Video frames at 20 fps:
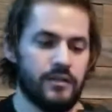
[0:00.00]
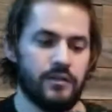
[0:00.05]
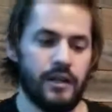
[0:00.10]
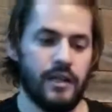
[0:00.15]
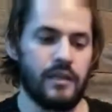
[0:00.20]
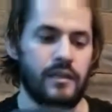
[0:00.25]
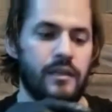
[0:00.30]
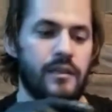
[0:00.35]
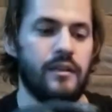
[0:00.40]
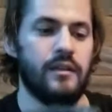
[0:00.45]
right
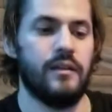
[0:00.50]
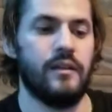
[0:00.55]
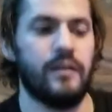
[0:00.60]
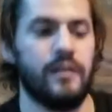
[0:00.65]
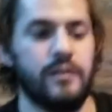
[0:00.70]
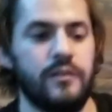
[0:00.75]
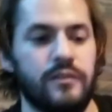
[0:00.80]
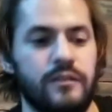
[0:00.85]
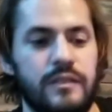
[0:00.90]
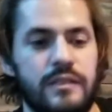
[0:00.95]
here,
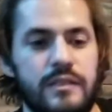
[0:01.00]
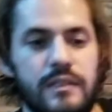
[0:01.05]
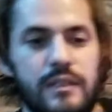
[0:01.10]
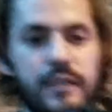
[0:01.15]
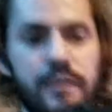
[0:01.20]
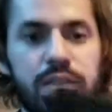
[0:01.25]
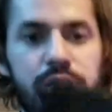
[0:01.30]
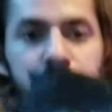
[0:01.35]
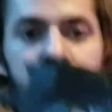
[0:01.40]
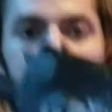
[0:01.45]
you'll see
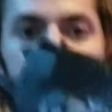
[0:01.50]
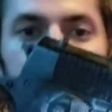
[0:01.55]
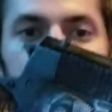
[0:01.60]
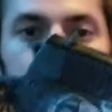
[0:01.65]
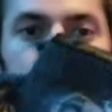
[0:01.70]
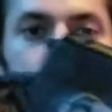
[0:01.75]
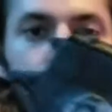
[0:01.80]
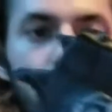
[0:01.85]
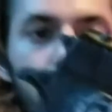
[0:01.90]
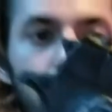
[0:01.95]
some of that
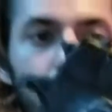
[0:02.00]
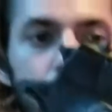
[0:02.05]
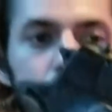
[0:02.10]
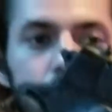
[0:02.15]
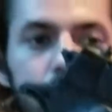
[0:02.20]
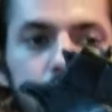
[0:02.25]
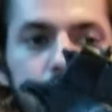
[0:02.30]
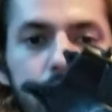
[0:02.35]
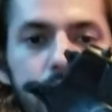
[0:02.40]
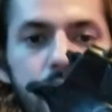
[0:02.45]
look.
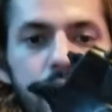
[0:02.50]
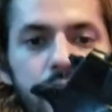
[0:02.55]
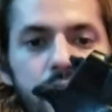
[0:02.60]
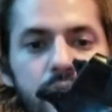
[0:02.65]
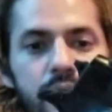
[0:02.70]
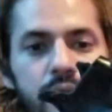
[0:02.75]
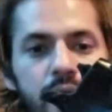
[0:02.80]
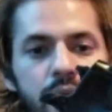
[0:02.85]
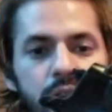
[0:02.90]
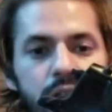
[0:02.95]

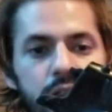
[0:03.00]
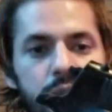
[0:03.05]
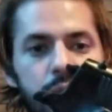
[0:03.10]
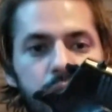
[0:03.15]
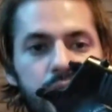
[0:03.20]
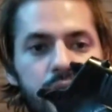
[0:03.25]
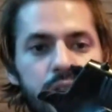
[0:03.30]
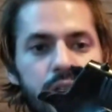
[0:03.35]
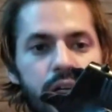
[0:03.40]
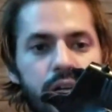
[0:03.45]
Okay, it looks real
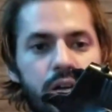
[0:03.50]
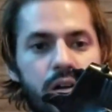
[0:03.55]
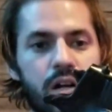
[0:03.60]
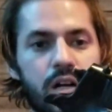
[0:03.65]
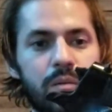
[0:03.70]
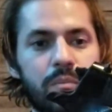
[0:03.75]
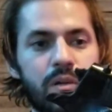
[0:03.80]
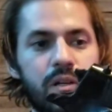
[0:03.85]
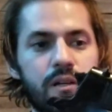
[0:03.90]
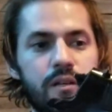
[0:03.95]
good on
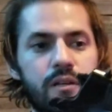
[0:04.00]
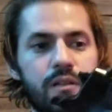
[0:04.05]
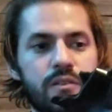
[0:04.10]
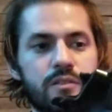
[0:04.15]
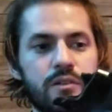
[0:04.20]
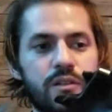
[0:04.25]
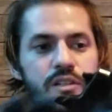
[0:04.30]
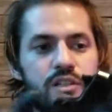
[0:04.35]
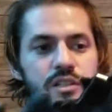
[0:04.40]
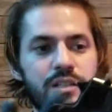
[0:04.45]
armor,
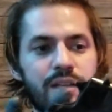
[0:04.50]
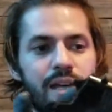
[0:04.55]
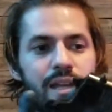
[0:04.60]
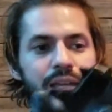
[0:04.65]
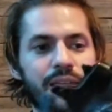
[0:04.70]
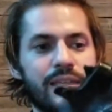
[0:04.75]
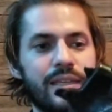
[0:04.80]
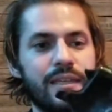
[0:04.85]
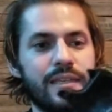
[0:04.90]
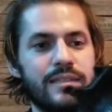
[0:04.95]
so it just kind
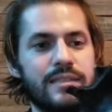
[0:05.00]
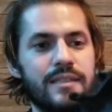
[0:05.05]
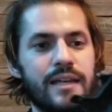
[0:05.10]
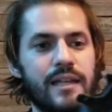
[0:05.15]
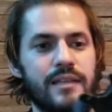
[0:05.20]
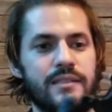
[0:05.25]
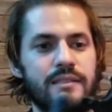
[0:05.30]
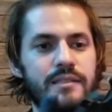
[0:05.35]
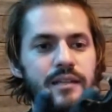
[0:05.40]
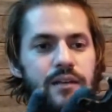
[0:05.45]
of gets that
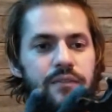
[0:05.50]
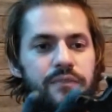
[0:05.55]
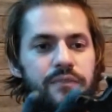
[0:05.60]
stuff